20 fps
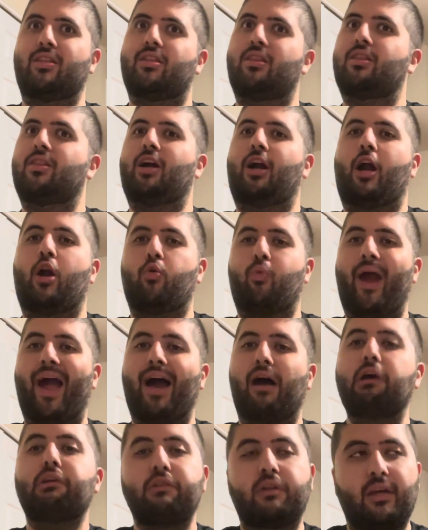the
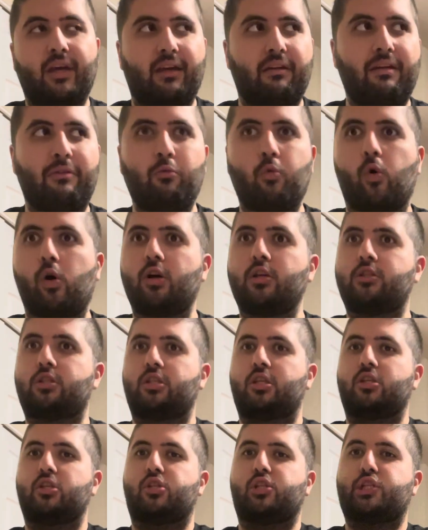crowd
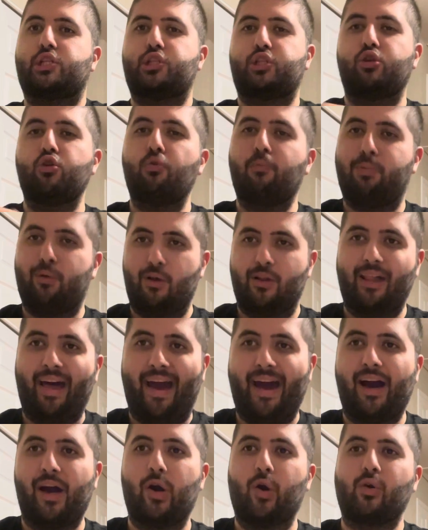was super
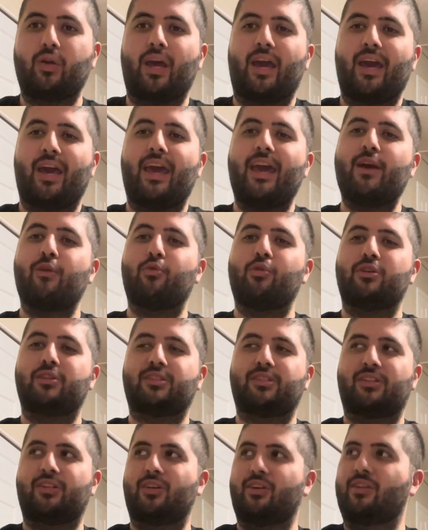loud. It
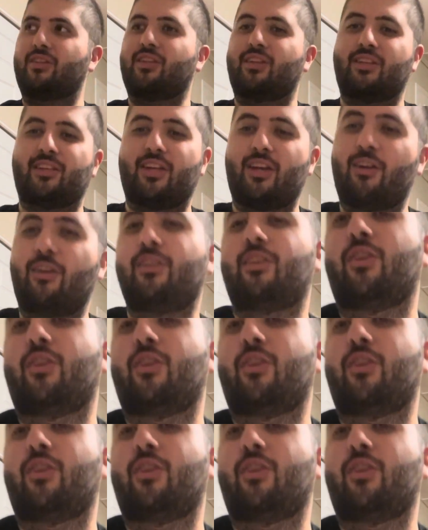was they they